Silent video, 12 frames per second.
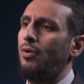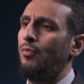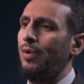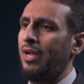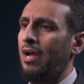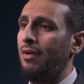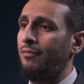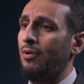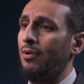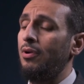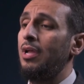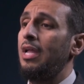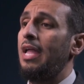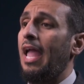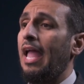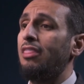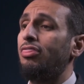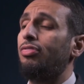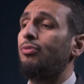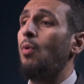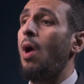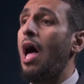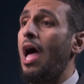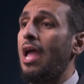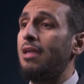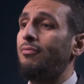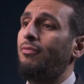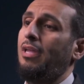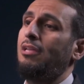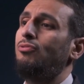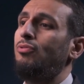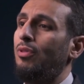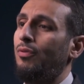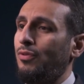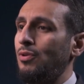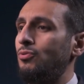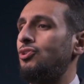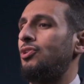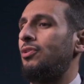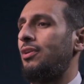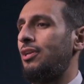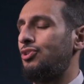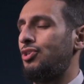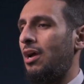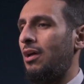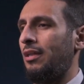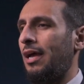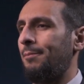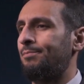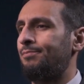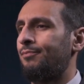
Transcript: recover, and thrive into the future, inshallah.